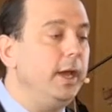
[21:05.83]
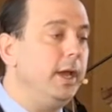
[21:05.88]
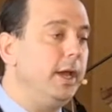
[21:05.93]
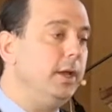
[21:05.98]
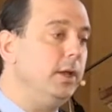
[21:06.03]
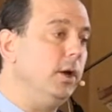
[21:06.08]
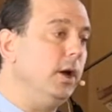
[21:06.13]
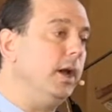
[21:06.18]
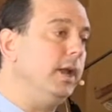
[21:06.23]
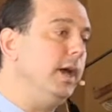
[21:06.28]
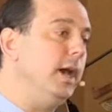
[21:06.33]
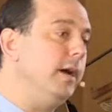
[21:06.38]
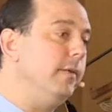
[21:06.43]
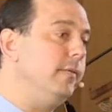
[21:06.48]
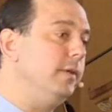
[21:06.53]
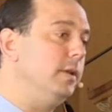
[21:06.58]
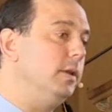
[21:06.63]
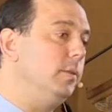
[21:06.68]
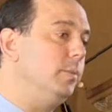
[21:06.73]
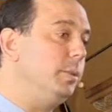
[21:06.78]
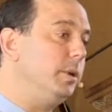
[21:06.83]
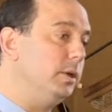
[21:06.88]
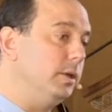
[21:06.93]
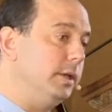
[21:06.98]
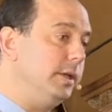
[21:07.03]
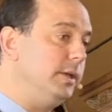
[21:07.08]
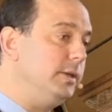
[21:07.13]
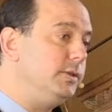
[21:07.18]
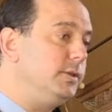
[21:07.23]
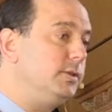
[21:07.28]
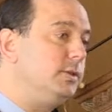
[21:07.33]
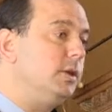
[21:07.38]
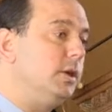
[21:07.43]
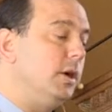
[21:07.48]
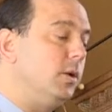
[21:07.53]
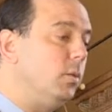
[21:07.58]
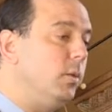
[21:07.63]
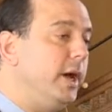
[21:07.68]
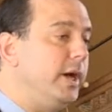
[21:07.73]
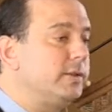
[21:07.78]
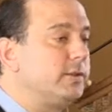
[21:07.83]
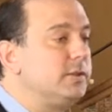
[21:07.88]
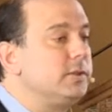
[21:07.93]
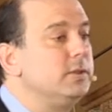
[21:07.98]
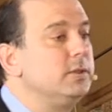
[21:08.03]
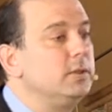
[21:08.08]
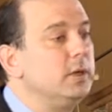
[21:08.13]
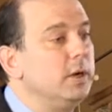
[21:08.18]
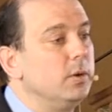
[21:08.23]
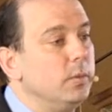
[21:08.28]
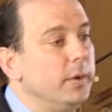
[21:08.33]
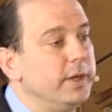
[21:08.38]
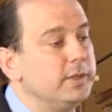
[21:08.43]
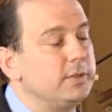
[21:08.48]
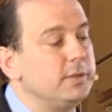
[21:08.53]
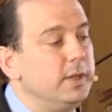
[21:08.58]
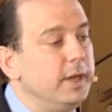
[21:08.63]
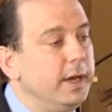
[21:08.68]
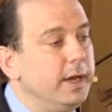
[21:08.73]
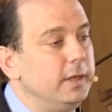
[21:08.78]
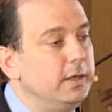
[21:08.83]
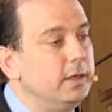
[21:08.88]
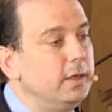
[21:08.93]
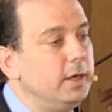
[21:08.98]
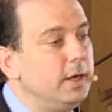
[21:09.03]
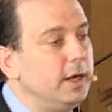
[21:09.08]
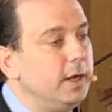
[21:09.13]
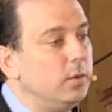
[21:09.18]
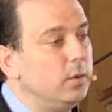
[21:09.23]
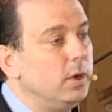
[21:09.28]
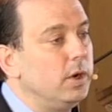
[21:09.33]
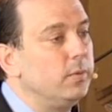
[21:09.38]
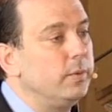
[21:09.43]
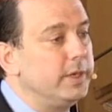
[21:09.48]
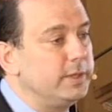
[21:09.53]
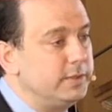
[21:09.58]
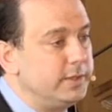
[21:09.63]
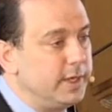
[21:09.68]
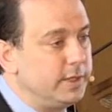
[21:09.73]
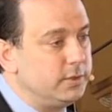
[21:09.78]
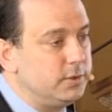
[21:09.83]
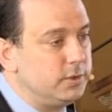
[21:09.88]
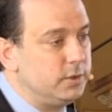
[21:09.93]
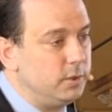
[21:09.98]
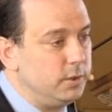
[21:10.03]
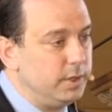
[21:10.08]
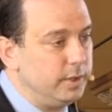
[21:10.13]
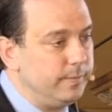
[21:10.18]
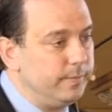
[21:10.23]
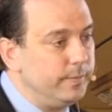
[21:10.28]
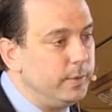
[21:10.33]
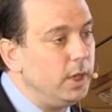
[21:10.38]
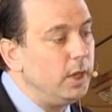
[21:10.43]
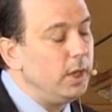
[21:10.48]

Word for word: and not having the police arrest, arrest, that, uh, arrest that student.